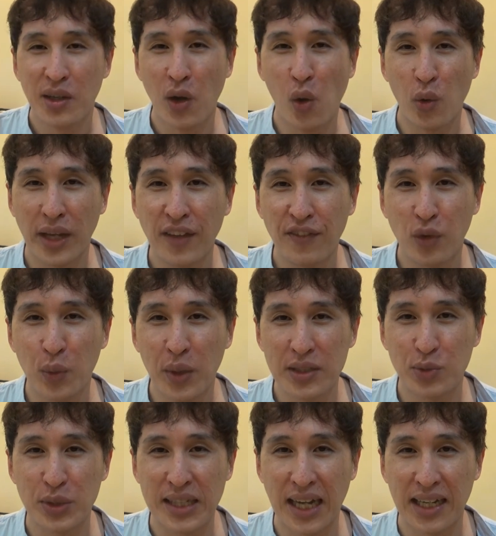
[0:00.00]
Okay
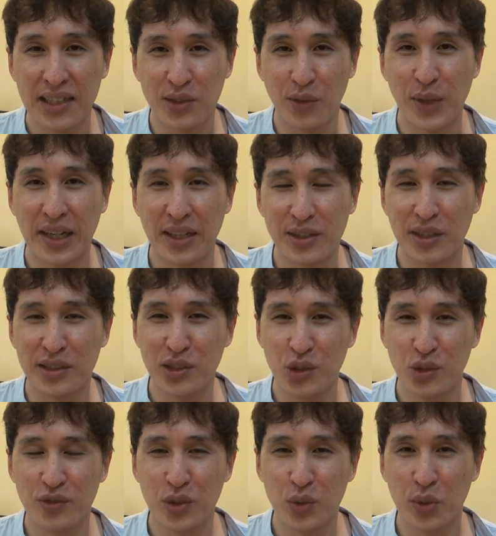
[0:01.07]
viewers, regardless of whether you're a
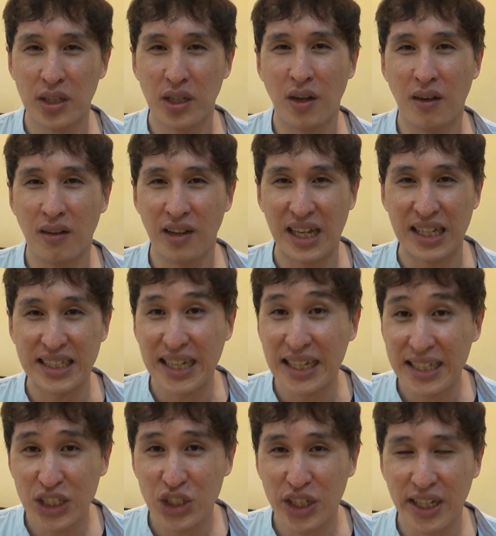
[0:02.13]
new viewer or an
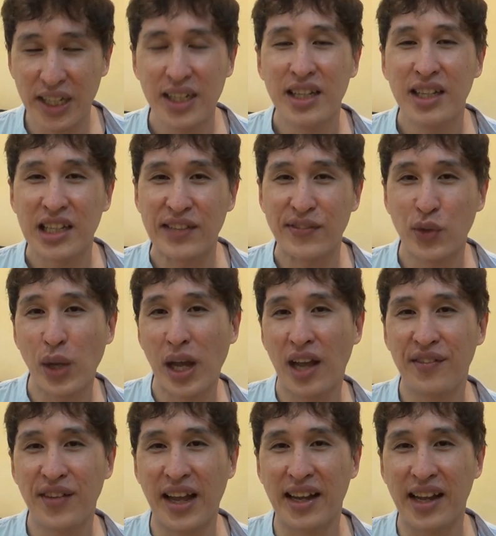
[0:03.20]
ENTJ, if you
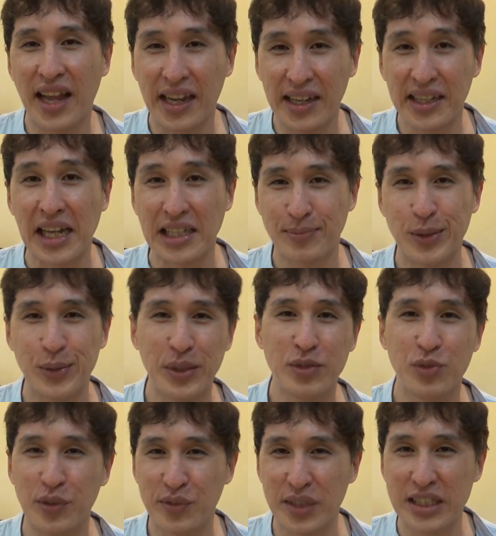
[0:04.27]
have had any
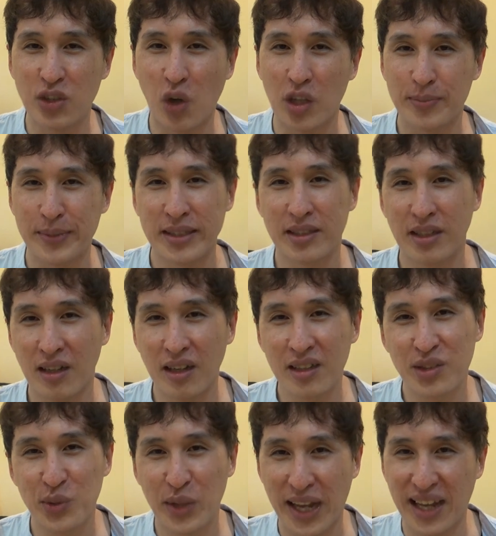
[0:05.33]
experience with this hospital,
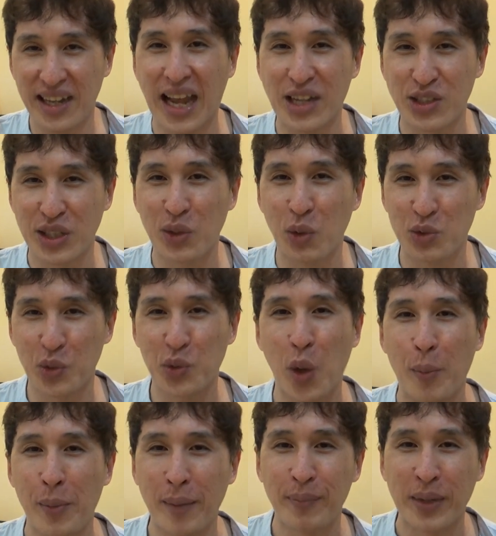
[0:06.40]
you can actually also
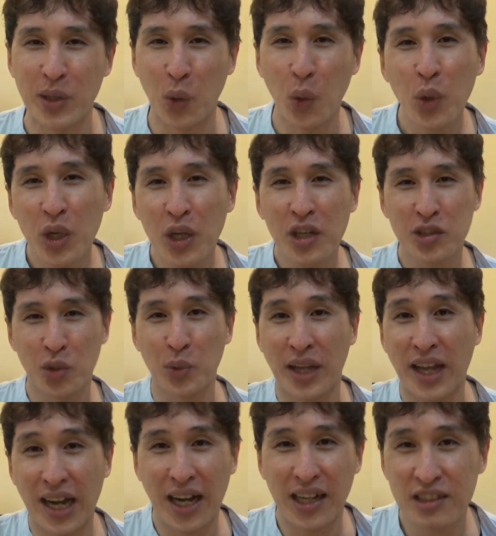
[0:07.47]
comment below so
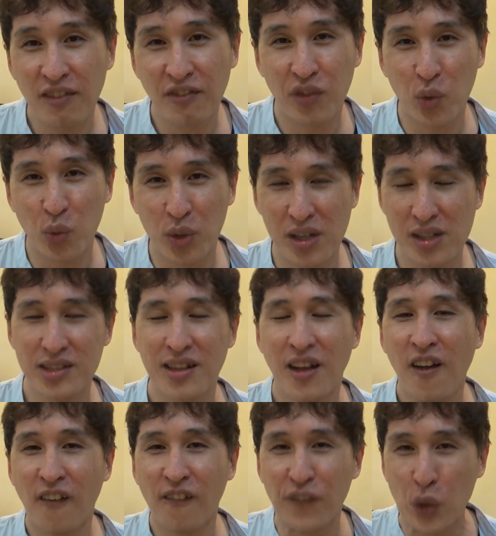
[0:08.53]
that other viewers
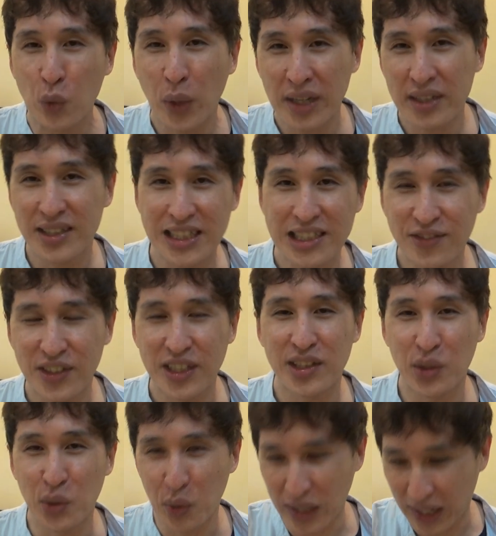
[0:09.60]
viewing this
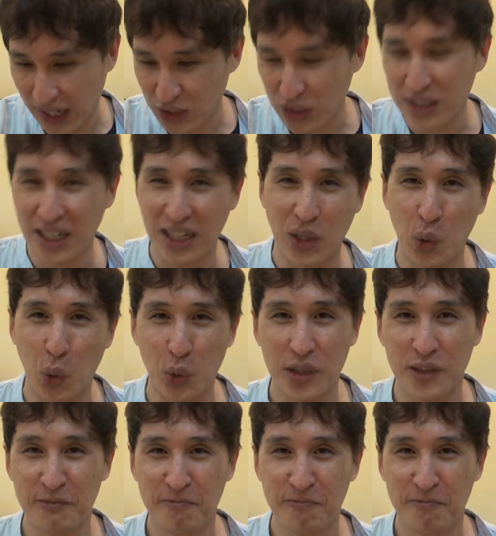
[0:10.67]
video can actually take a look.